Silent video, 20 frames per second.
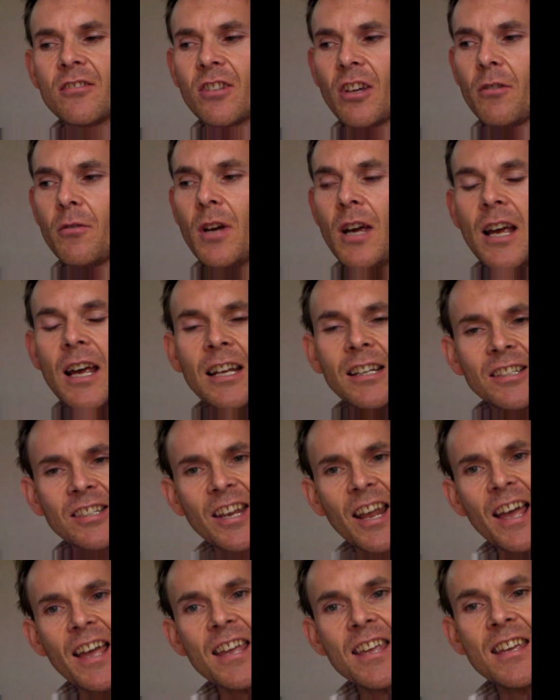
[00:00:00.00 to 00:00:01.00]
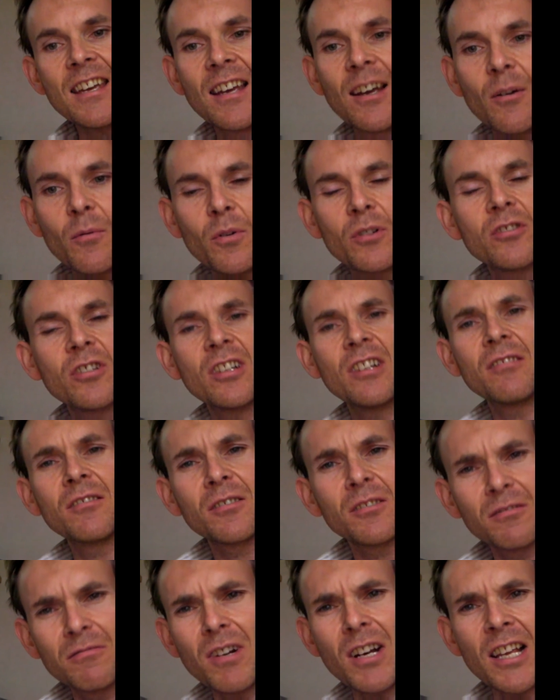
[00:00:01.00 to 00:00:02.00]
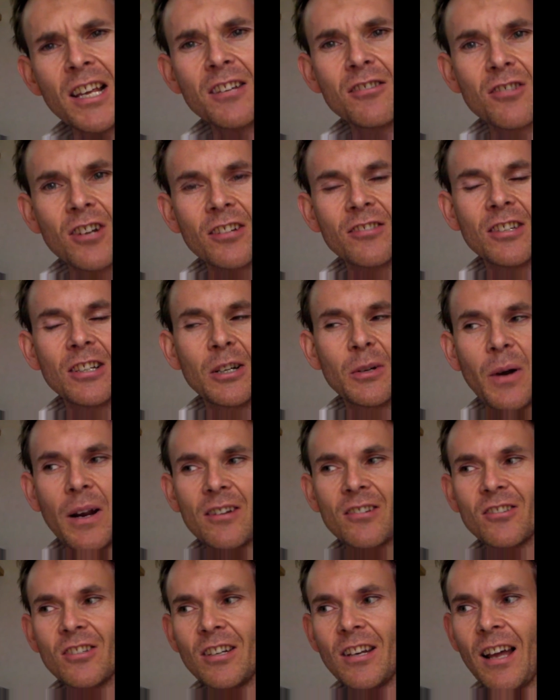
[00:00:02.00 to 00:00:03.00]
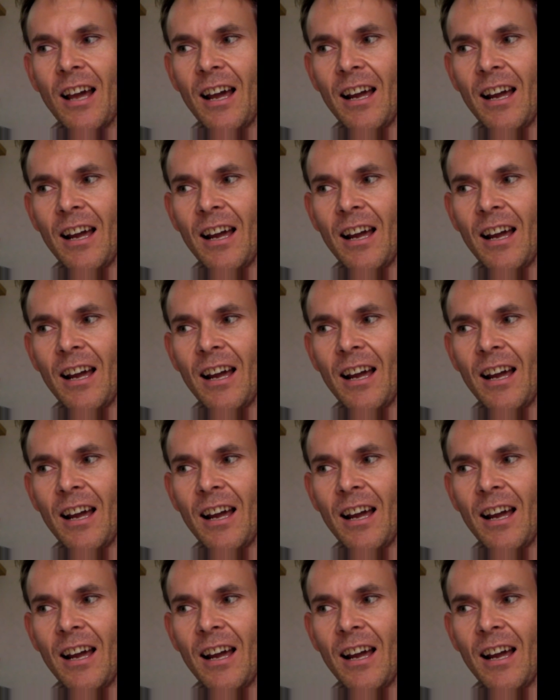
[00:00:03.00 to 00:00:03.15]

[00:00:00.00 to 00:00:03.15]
So today was a really interesting question,